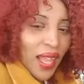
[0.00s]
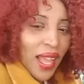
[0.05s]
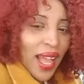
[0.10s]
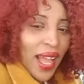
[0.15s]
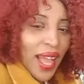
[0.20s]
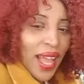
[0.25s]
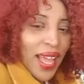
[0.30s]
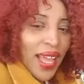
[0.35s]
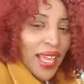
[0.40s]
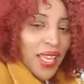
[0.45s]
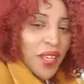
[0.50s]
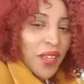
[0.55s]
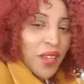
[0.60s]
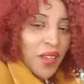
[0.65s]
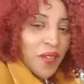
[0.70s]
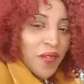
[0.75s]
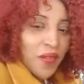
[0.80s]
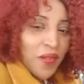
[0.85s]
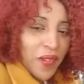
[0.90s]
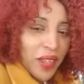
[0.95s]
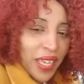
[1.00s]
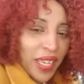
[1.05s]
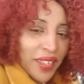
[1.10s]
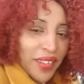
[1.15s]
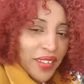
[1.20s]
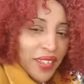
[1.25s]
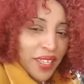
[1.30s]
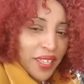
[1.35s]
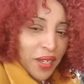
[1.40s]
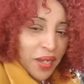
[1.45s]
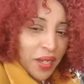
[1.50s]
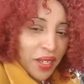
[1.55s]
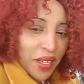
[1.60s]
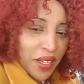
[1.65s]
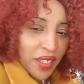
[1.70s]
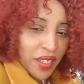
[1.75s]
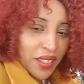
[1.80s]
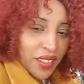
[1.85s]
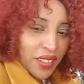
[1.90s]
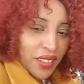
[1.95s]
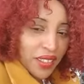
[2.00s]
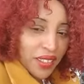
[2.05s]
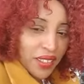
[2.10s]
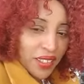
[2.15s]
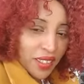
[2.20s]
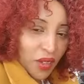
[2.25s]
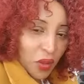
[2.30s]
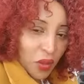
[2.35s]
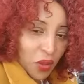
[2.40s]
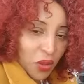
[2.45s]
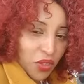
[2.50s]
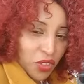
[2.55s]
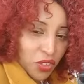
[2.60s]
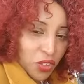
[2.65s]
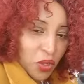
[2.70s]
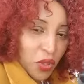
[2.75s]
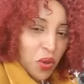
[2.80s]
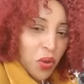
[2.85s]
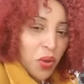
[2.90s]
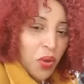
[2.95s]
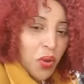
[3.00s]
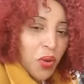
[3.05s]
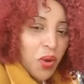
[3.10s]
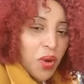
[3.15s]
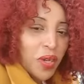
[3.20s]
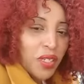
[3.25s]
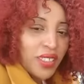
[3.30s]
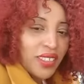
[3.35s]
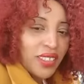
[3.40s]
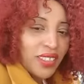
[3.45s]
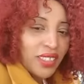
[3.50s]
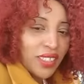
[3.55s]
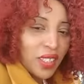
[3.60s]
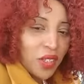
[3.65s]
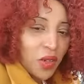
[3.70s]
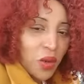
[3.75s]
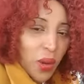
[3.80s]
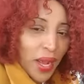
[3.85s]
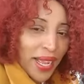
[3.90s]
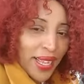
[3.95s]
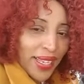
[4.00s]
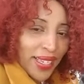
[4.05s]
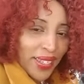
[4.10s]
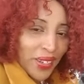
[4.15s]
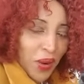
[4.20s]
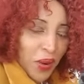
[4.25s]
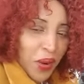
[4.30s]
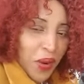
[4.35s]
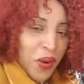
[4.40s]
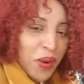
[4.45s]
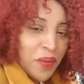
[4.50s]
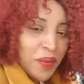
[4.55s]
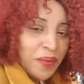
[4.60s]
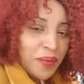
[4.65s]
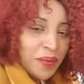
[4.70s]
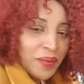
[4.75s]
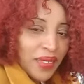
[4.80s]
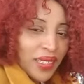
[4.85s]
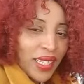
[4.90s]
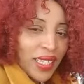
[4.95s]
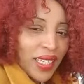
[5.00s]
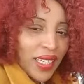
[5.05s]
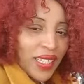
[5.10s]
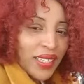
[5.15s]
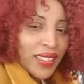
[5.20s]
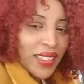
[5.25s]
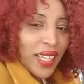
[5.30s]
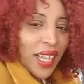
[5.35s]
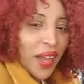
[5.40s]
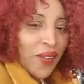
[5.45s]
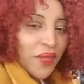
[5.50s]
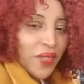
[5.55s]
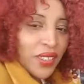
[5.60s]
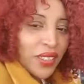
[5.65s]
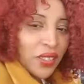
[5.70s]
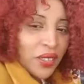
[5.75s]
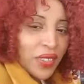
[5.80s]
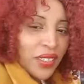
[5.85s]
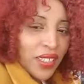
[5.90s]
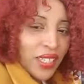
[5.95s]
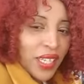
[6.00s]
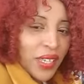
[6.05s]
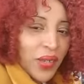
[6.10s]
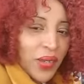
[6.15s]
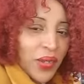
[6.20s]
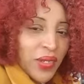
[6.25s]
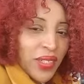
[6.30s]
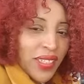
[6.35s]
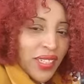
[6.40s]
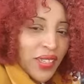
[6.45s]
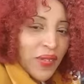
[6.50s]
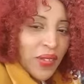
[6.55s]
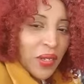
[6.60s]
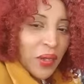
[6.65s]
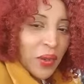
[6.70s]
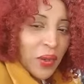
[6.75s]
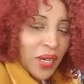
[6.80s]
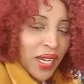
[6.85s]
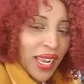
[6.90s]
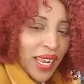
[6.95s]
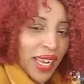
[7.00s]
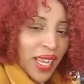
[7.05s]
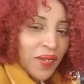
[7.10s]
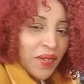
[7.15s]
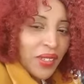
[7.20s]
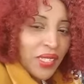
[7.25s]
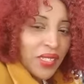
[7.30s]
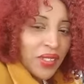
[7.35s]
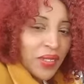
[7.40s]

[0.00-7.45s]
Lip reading: Hi, Ifeanyi. Chuku, Chikwedo. It's lovely to see you. Stephen Kuria, lovely